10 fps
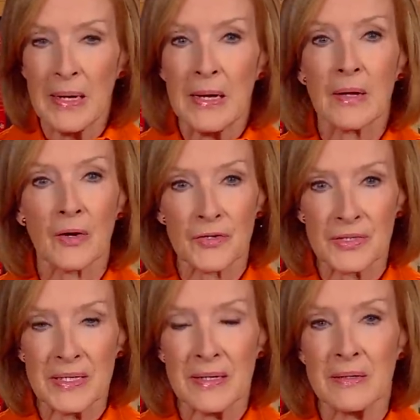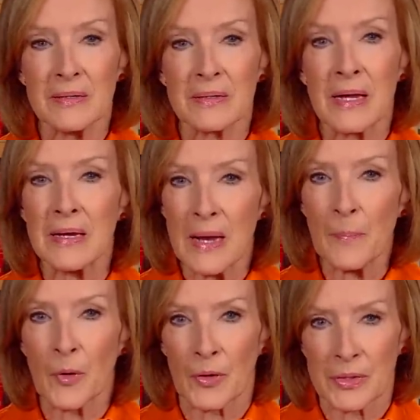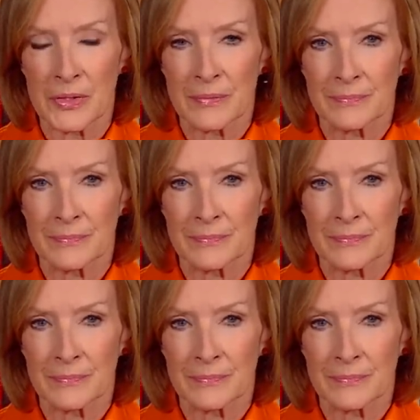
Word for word: in our cities and neighborhoods.